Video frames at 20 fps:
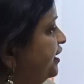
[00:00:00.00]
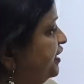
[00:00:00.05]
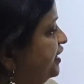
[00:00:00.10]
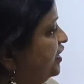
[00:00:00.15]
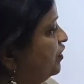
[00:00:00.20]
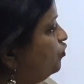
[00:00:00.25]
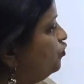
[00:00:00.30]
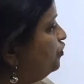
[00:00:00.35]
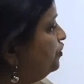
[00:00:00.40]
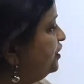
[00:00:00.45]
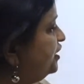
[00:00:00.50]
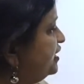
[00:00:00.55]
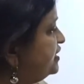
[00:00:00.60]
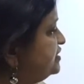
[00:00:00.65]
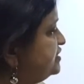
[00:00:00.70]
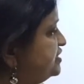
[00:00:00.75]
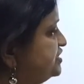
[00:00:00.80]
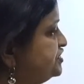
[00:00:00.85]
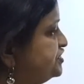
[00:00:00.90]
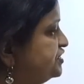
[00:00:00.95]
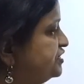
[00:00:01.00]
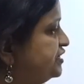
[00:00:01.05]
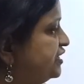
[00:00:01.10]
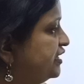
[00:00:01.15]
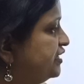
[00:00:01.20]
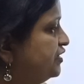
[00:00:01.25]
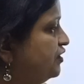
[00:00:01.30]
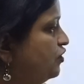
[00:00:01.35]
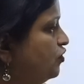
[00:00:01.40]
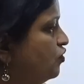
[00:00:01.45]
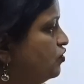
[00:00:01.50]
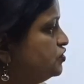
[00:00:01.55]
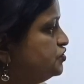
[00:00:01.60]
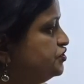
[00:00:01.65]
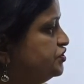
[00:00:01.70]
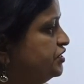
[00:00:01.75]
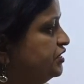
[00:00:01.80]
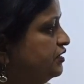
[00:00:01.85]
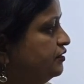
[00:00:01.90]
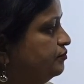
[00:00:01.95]
Reorientation
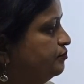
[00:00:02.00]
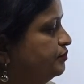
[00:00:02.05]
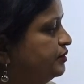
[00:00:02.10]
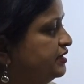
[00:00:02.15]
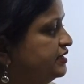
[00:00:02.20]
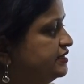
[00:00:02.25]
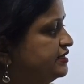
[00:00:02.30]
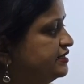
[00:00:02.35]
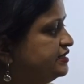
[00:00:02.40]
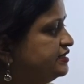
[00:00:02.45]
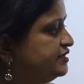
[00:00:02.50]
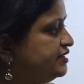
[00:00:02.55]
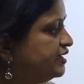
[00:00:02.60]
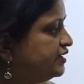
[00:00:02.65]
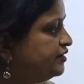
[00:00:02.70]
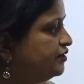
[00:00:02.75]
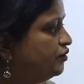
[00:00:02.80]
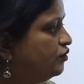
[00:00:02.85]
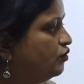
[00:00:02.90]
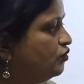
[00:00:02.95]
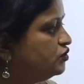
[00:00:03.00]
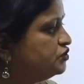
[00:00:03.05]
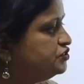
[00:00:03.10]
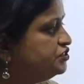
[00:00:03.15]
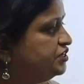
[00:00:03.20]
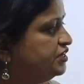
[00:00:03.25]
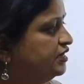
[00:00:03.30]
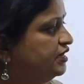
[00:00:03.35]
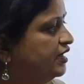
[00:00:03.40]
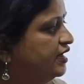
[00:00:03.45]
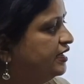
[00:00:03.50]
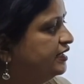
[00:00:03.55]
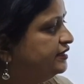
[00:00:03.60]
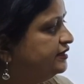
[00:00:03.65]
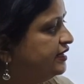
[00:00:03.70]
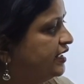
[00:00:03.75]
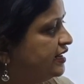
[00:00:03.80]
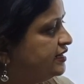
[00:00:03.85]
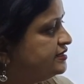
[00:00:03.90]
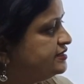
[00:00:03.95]
technology, building technology
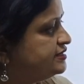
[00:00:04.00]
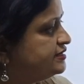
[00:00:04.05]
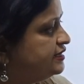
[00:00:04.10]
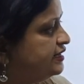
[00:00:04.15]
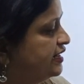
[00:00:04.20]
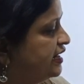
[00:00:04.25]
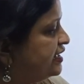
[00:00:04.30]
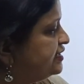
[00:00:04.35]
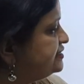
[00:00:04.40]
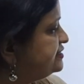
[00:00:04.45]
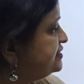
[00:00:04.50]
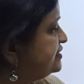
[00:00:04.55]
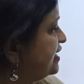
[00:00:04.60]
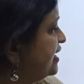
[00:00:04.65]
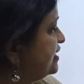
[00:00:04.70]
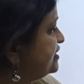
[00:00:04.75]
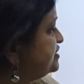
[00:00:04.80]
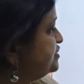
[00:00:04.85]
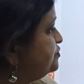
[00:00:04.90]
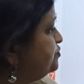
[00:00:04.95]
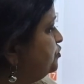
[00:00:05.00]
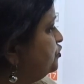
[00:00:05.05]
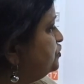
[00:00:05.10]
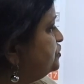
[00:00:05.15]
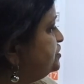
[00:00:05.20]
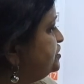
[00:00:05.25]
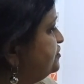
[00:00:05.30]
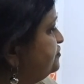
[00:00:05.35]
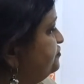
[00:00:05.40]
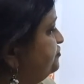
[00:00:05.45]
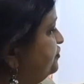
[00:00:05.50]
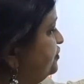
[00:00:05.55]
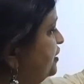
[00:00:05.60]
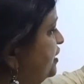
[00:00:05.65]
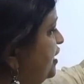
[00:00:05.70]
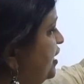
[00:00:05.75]
that's less exploitive,